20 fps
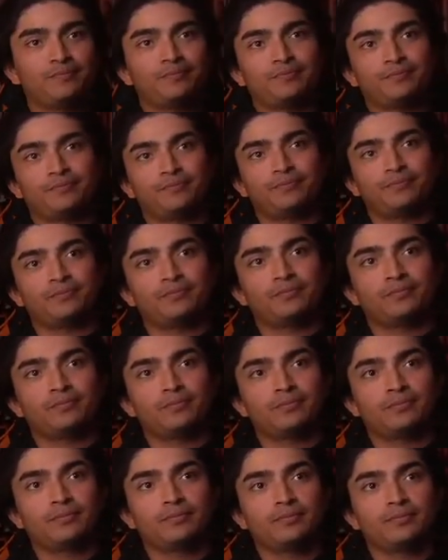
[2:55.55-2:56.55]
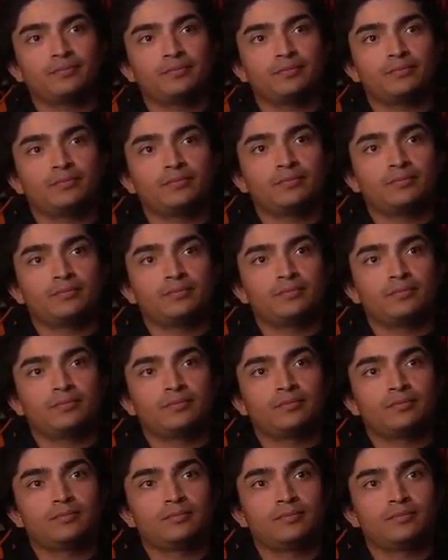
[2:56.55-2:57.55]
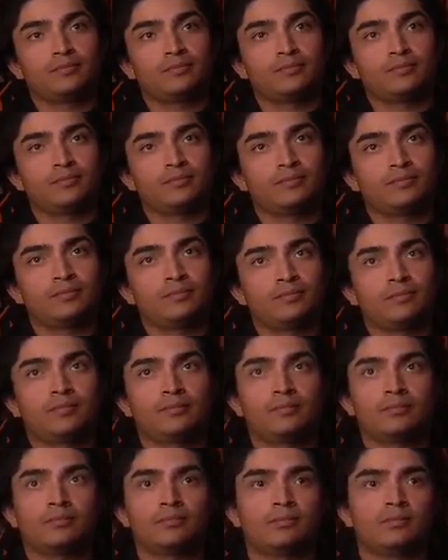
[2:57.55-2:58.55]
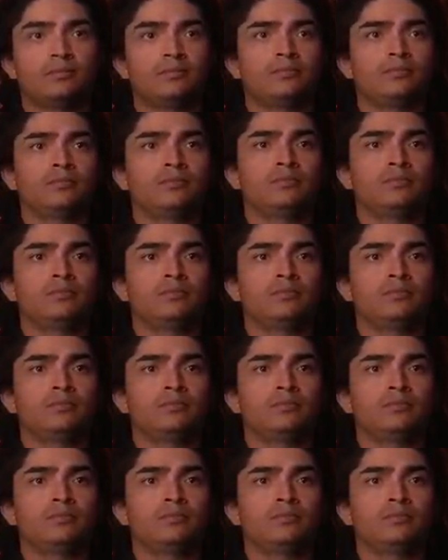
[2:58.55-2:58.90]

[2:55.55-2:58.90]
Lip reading: Nothing is said.